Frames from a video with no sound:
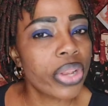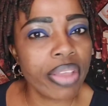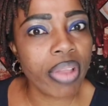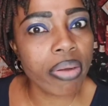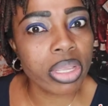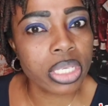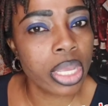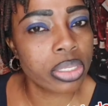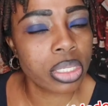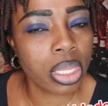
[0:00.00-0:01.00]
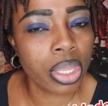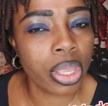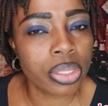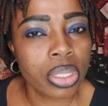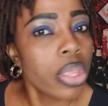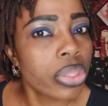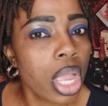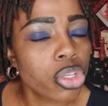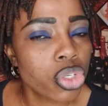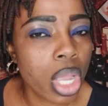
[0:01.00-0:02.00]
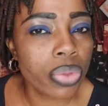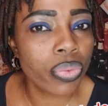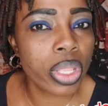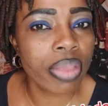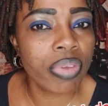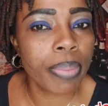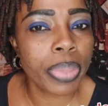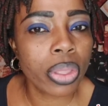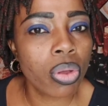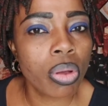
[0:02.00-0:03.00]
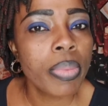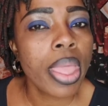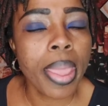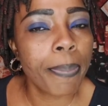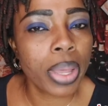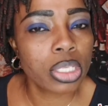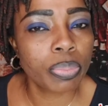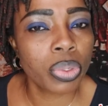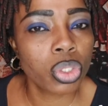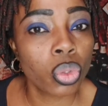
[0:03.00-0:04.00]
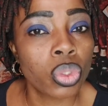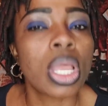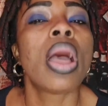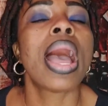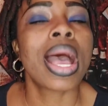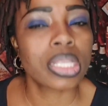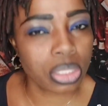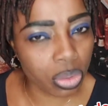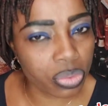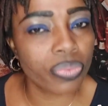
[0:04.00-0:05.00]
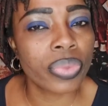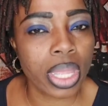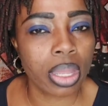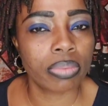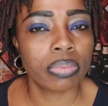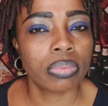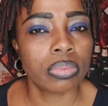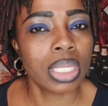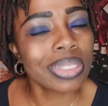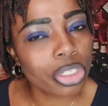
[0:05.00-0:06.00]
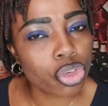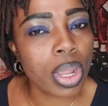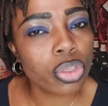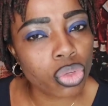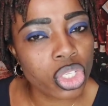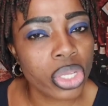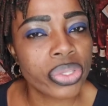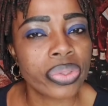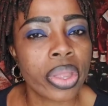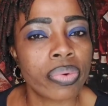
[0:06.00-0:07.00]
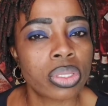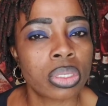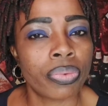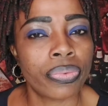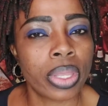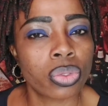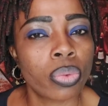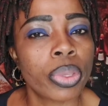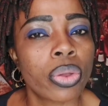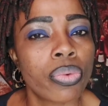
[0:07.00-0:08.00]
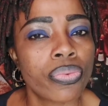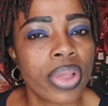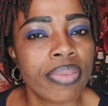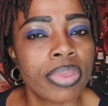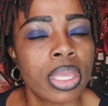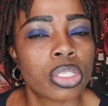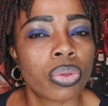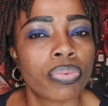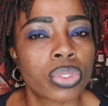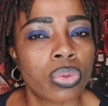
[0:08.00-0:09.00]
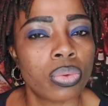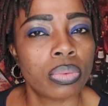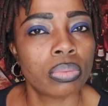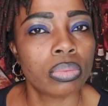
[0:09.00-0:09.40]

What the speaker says: never reach 18 years, that child will never become a passport holder as of now. When they try to change the narrative now to become 5 years of school.